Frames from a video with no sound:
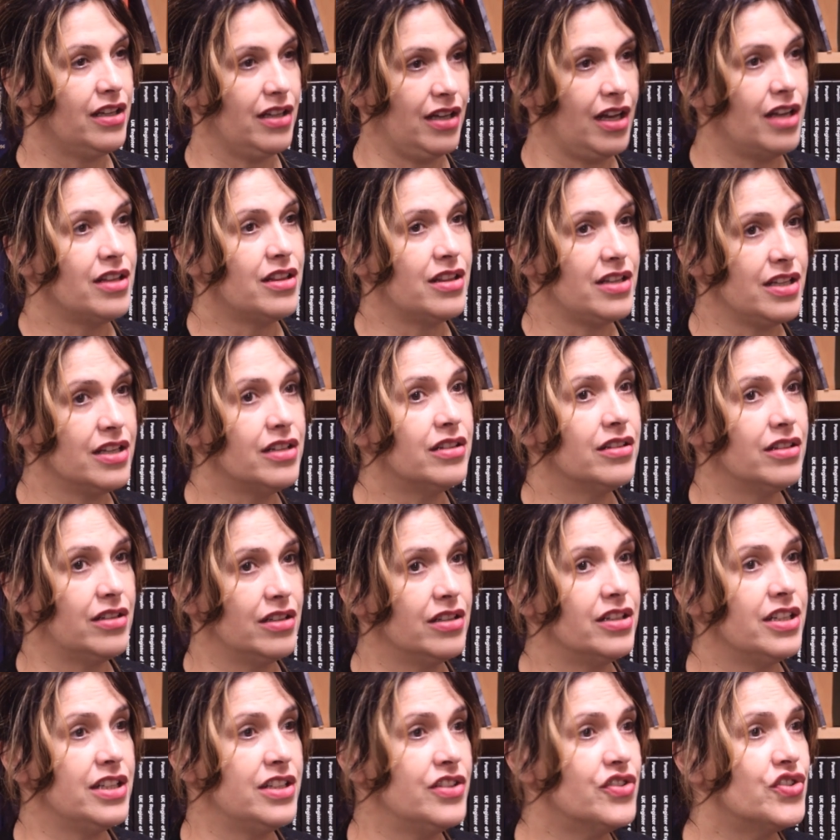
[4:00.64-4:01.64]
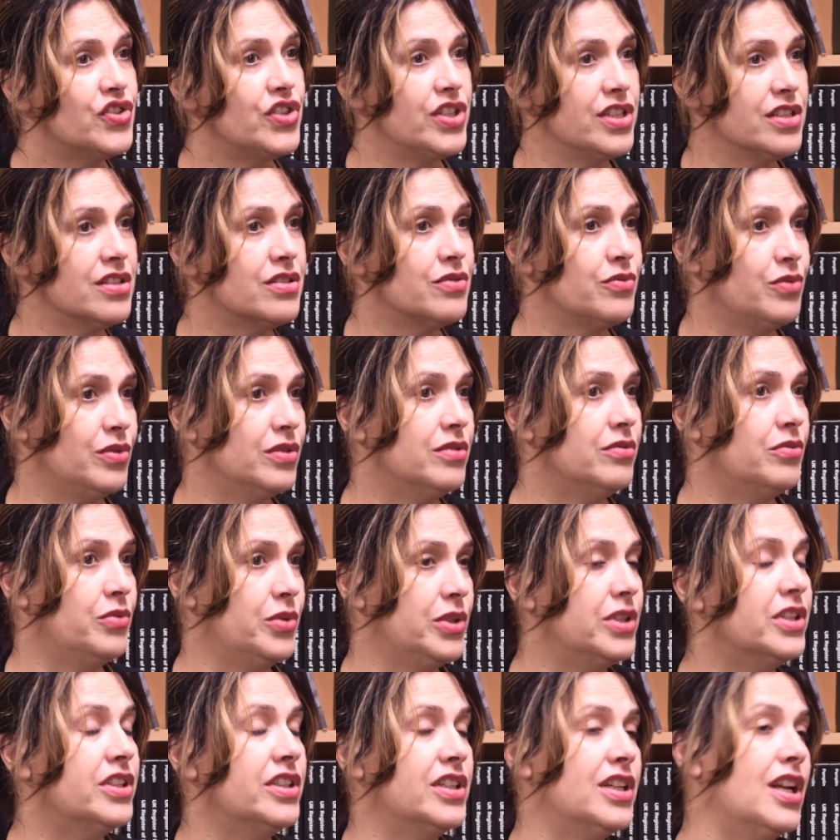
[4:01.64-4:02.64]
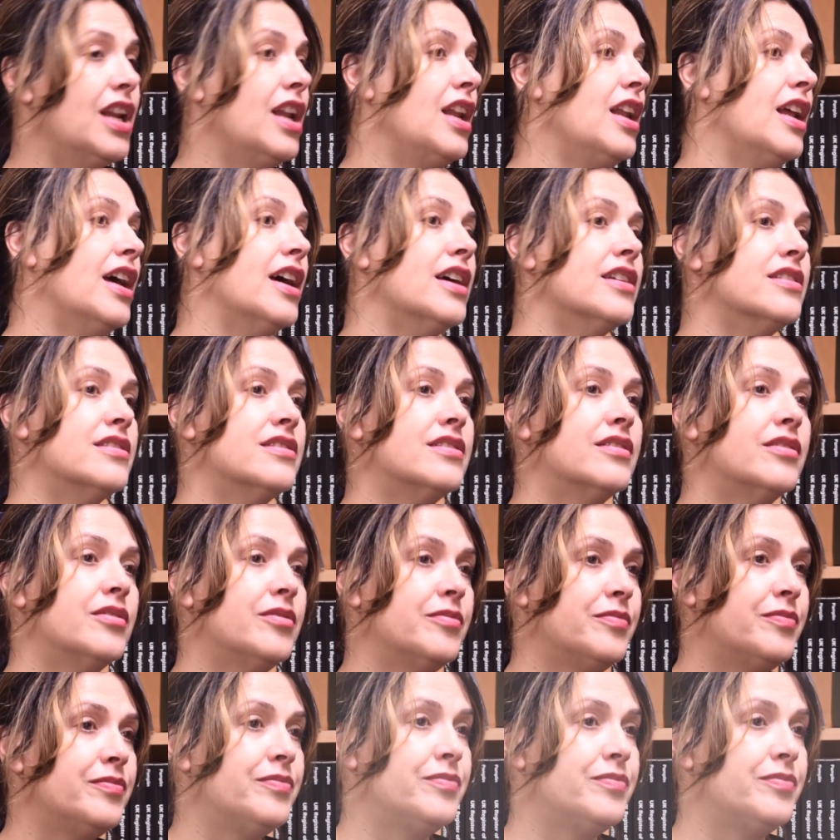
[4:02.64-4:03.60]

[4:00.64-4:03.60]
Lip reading: I think the interest will really last.